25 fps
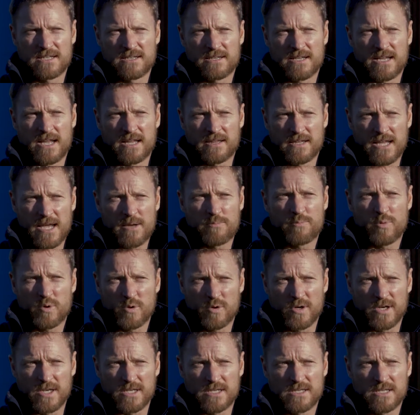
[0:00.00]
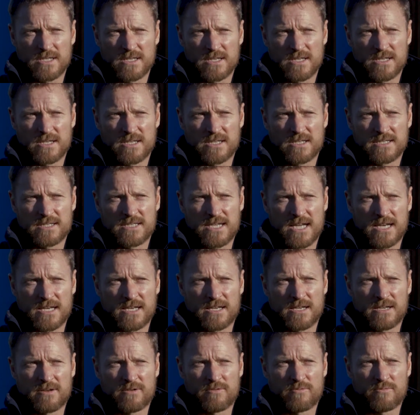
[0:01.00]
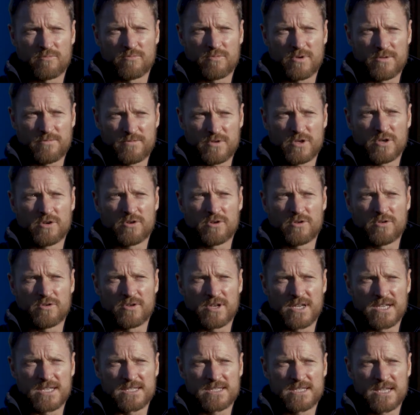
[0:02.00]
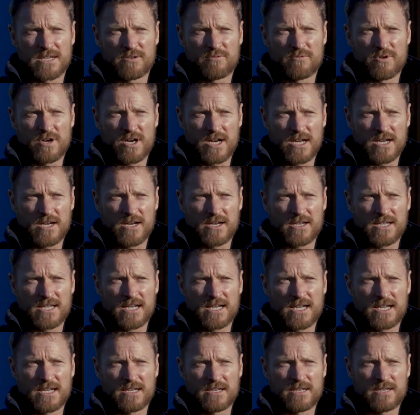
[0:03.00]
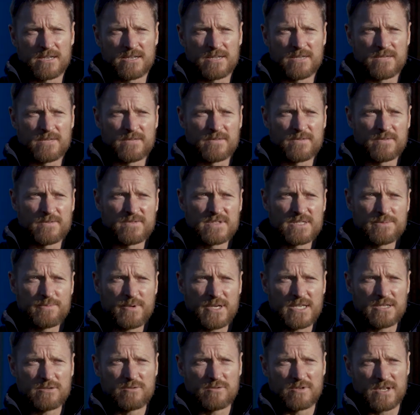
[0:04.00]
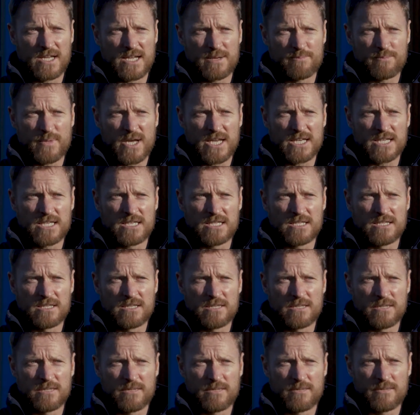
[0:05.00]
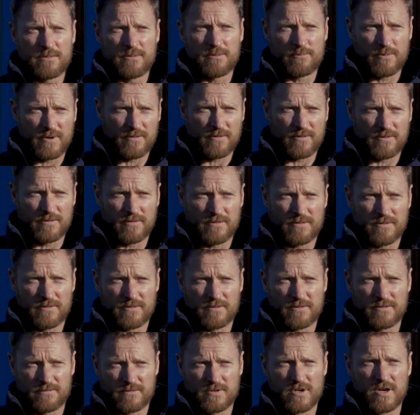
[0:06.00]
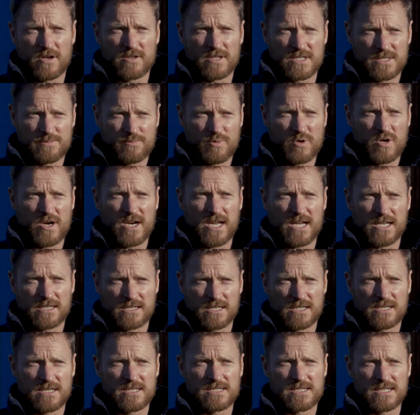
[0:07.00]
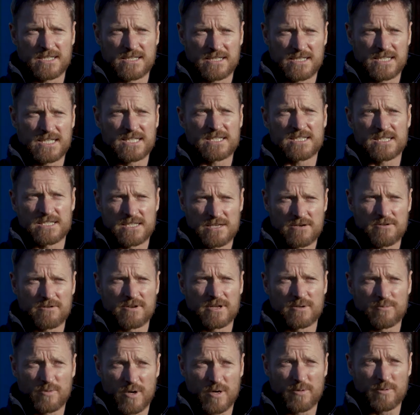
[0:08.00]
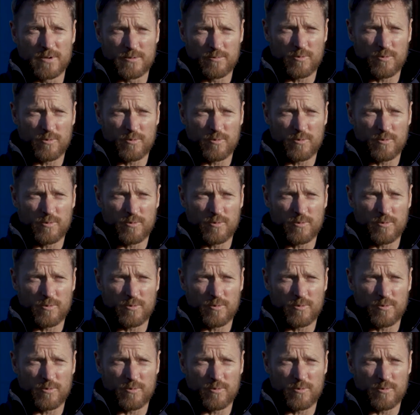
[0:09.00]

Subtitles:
at that point done a review and said, right, okay, we've spent all that money and we've sort of got this product that isn't necessarily what we